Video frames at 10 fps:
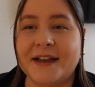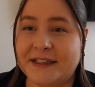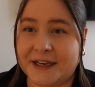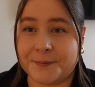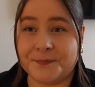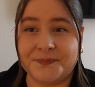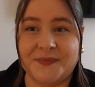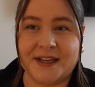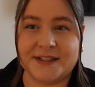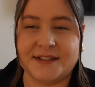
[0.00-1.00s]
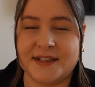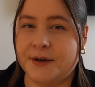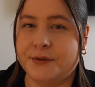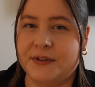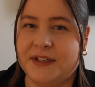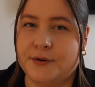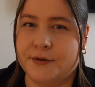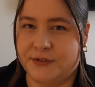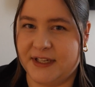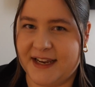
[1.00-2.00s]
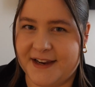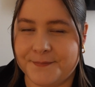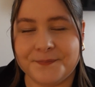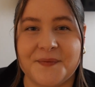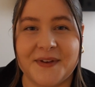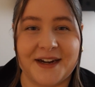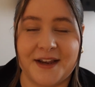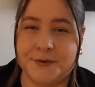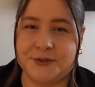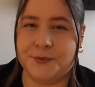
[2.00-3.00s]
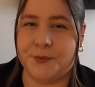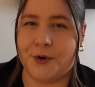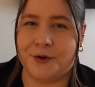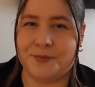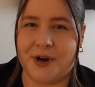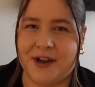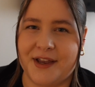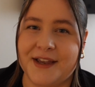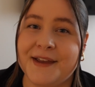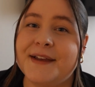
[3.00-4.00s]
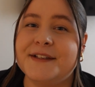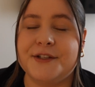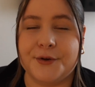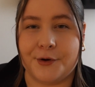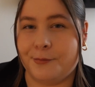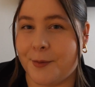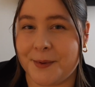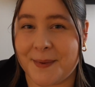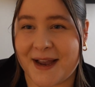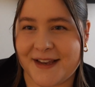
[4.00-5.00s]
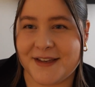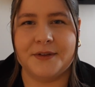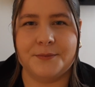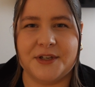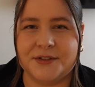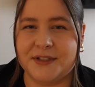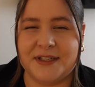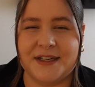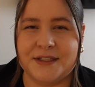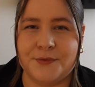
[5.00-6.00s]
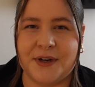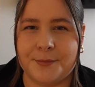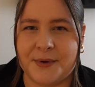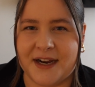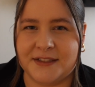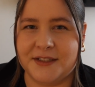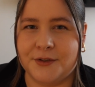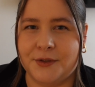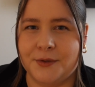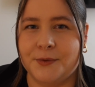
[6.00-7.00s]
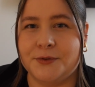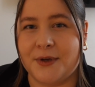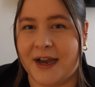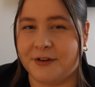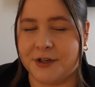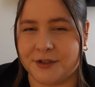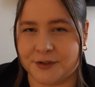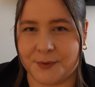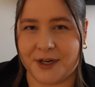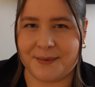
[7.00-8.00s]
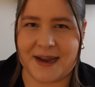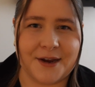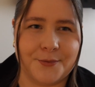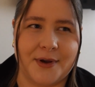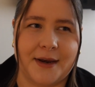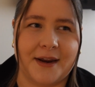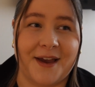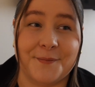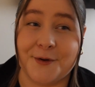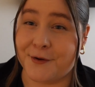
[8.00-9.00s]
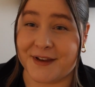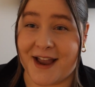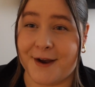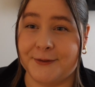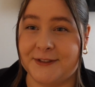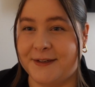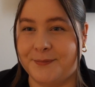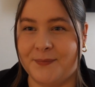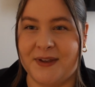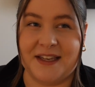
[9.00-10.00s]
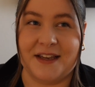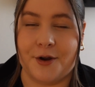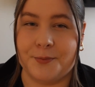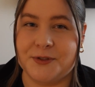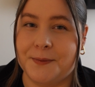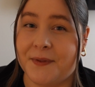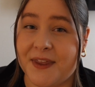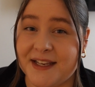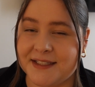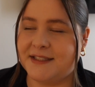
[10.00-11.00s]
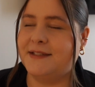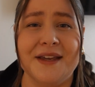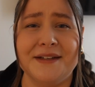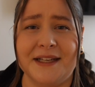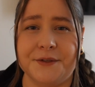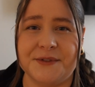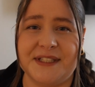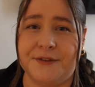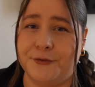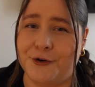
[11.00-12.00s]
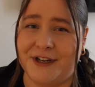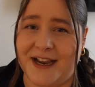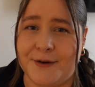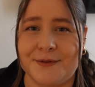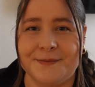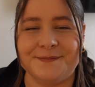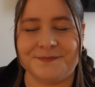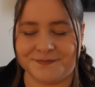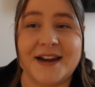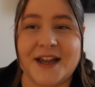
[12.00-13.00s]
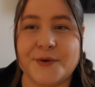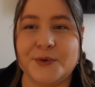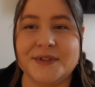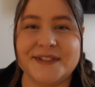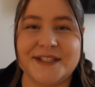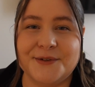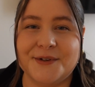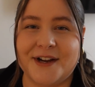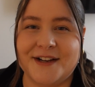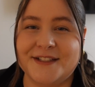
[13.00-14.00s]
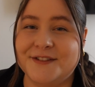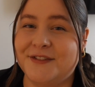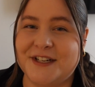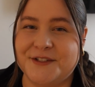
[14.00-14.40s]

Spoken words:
And yeah, that's the outfit of the day. And I also wore my Dior bobby bag because it is very practical to have a crossbody bag when I'm going out and picking up some things. That was it for now, and I will see you guys very